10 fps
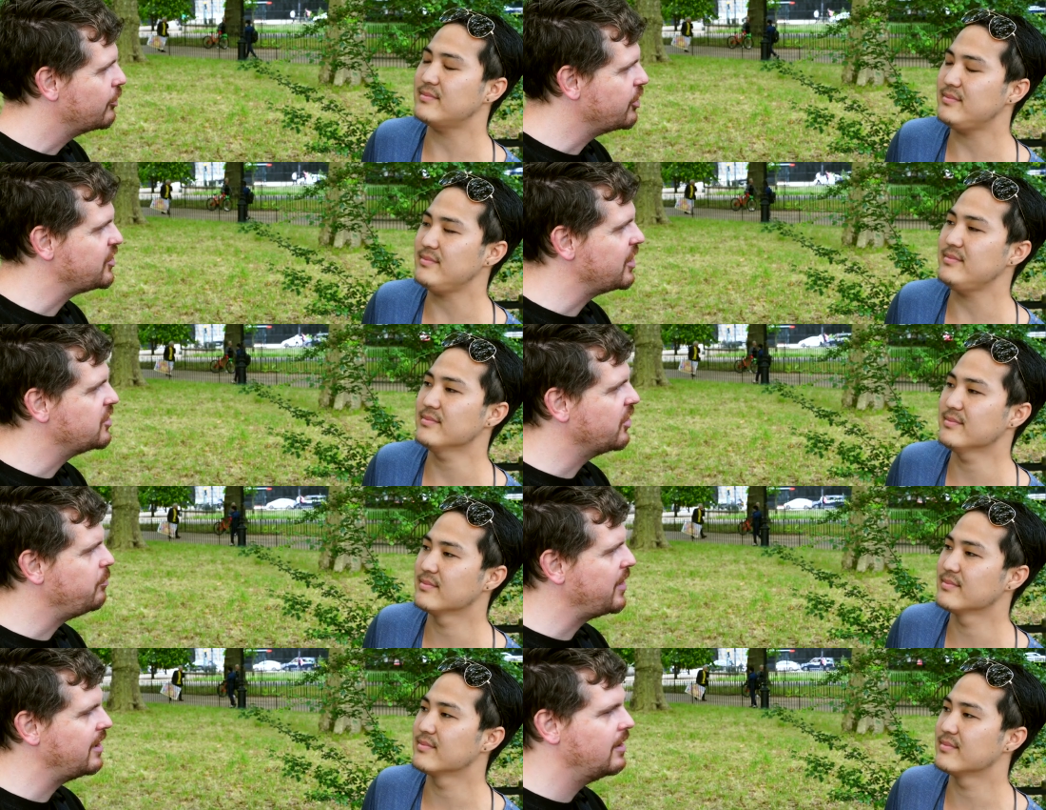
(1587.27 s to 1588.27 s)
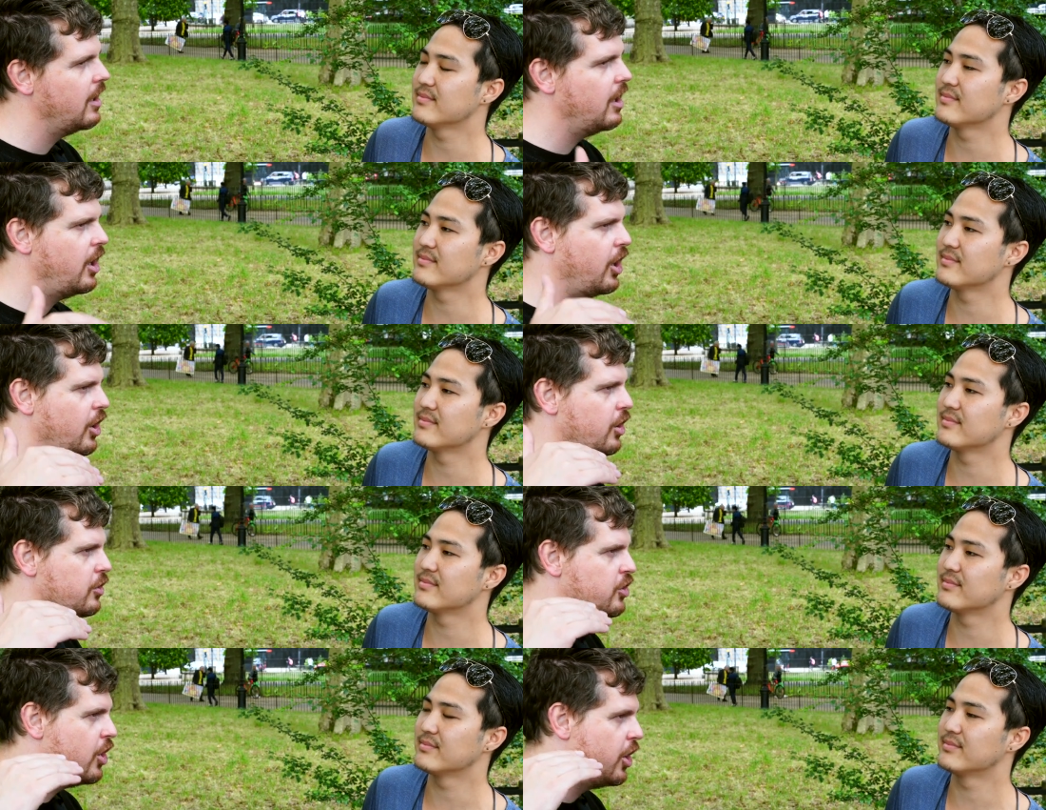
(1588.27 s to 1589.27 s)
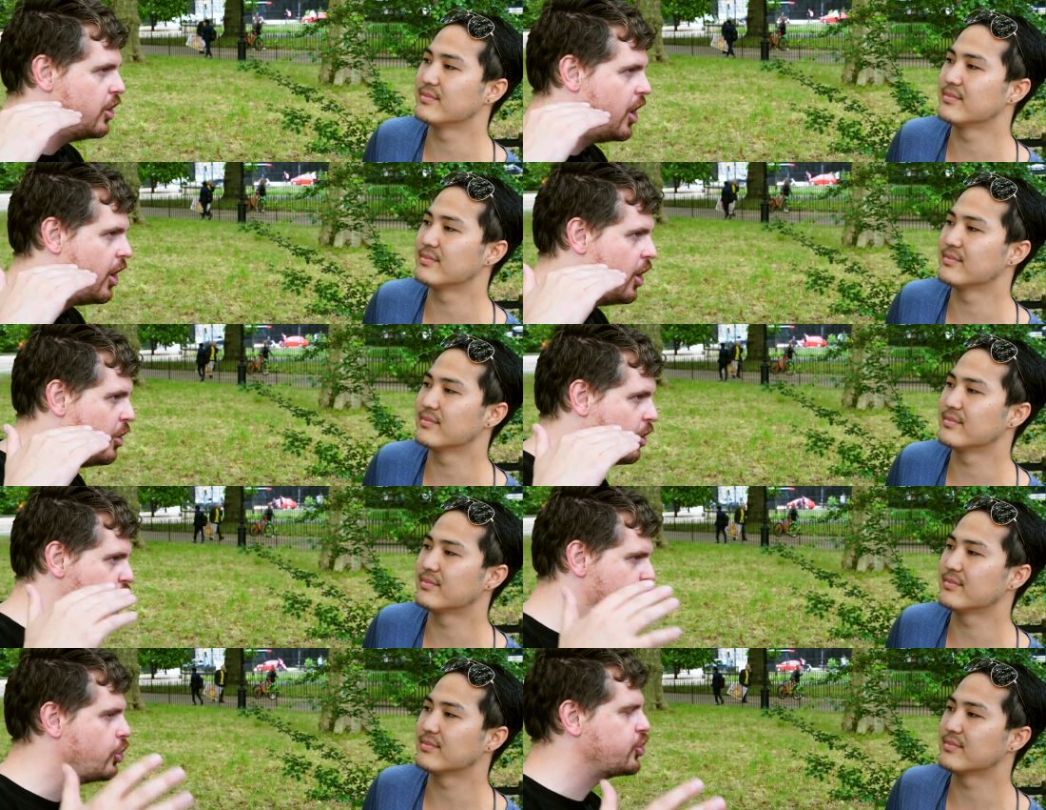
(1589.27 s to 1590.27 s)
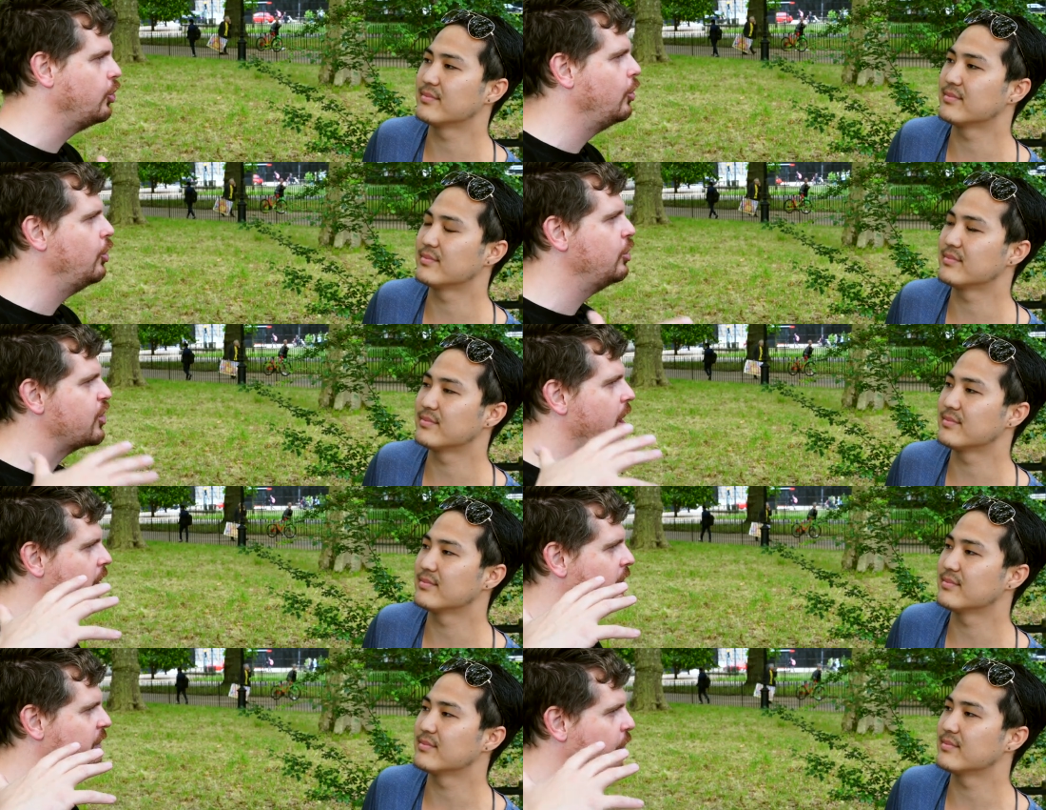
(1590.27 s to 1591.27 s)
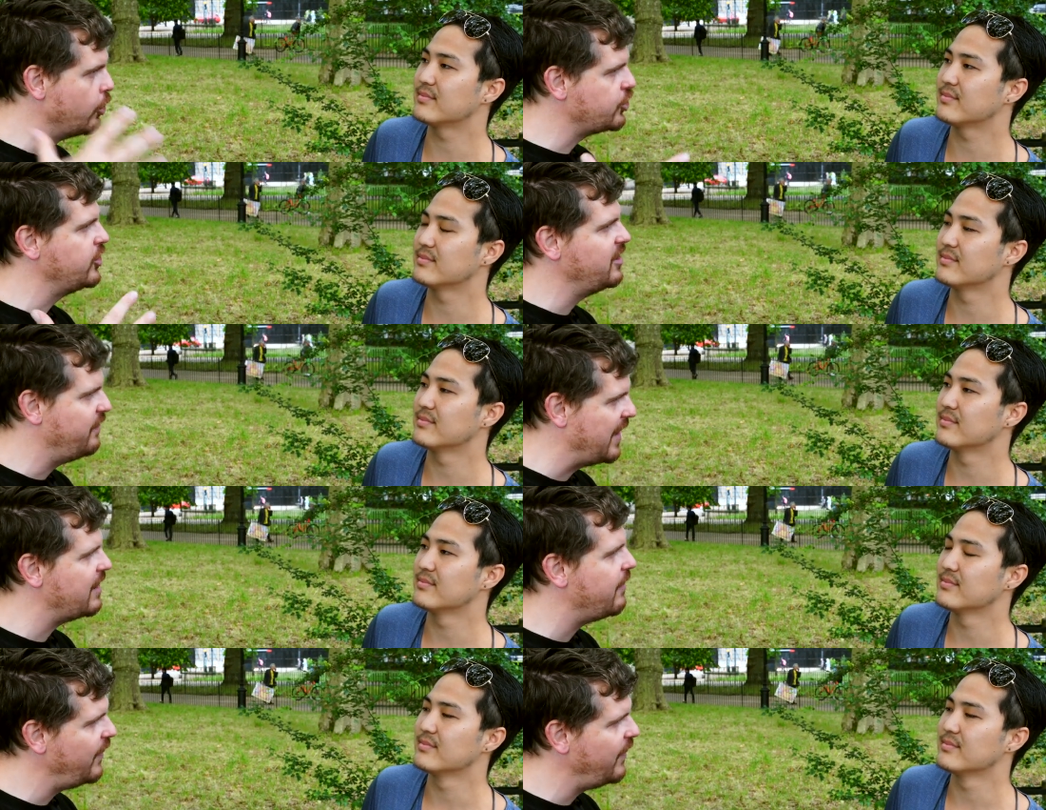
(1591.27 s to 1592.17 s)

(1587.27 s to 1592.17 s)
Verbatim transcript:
Speaker 1: Christians have been uh, uh, uh, jostled and forced to defend their